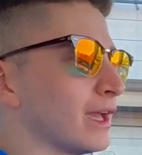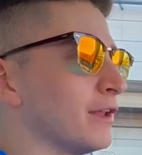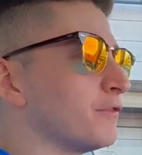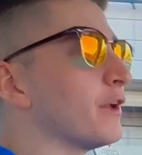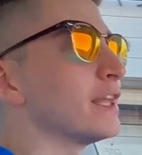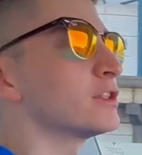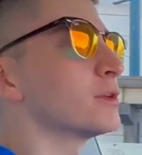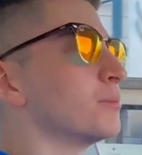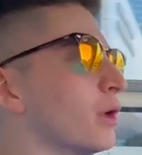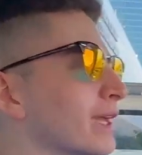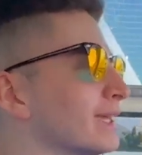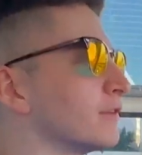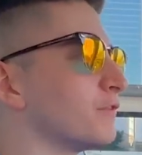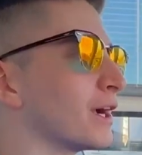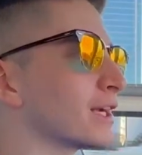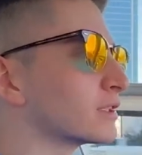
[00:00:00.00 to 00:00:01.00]
And phantom
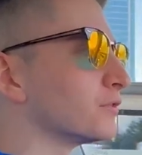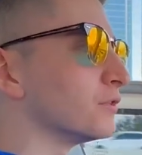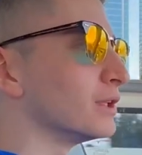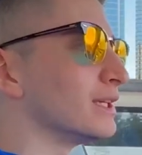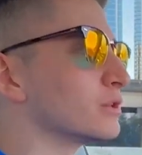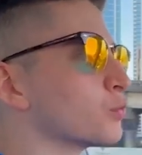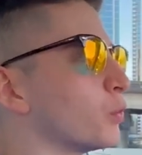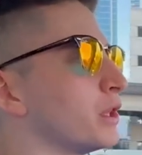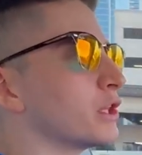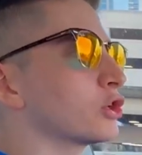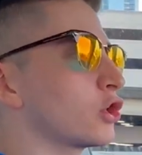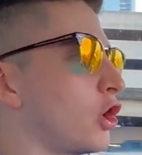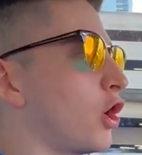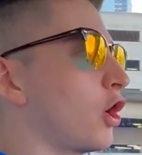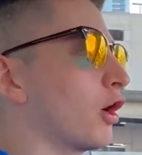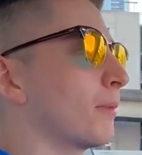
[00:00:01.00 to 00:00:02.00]
braking effectively is when the
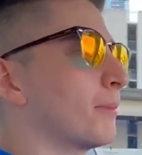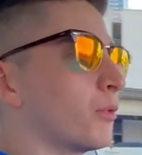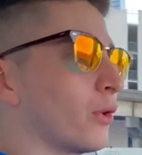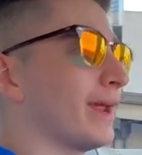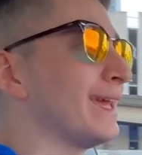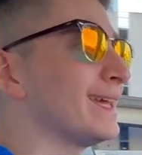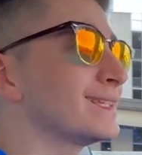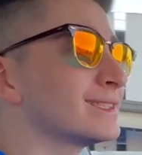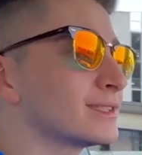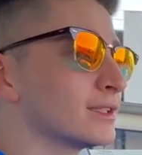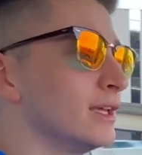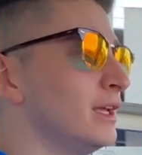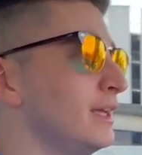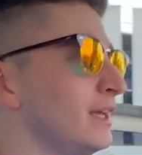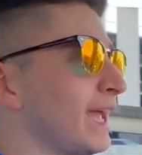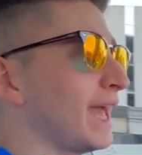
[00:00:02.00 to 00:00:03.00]
car brakes
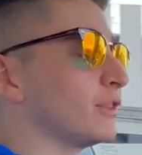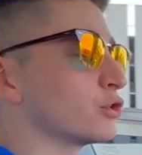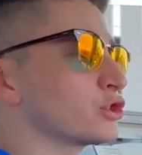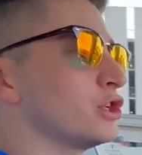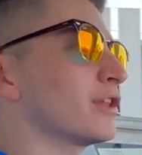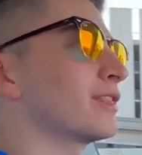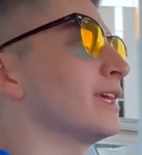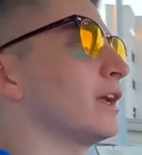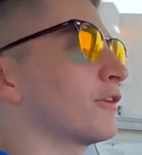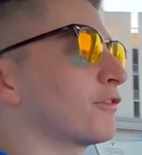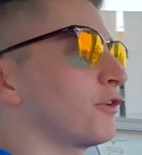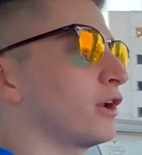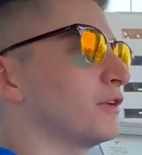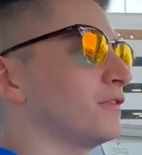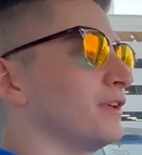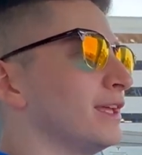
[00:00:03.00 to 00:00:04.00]
and there's nothing in
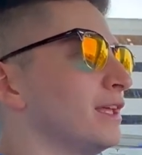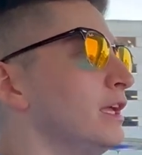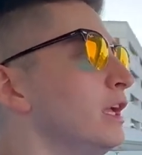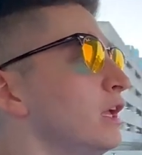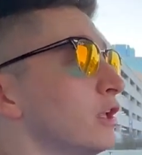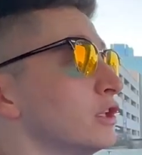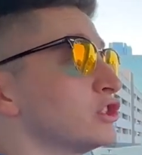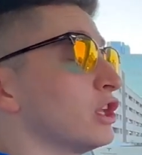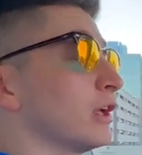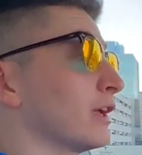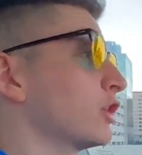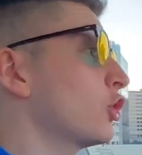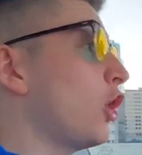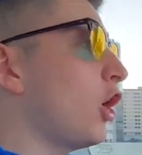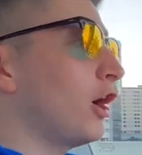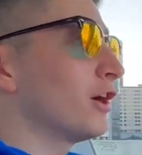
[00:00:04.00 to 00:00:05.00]
front of it to
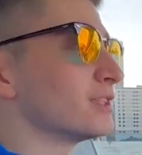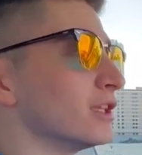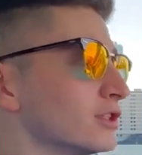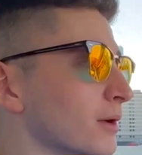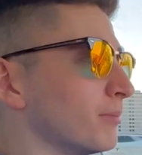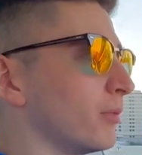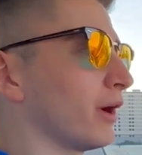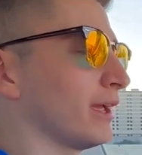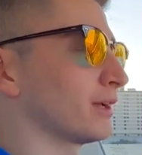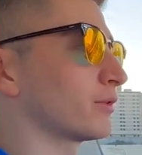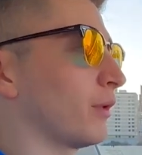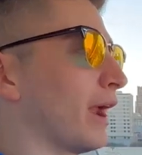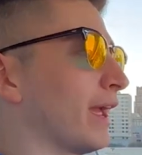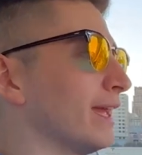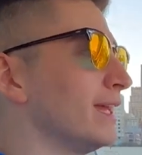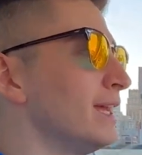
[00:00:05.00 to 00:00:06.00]
cause it to brake,
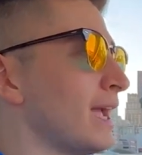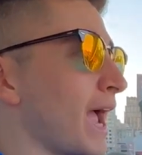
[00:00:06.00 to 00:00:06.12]
right?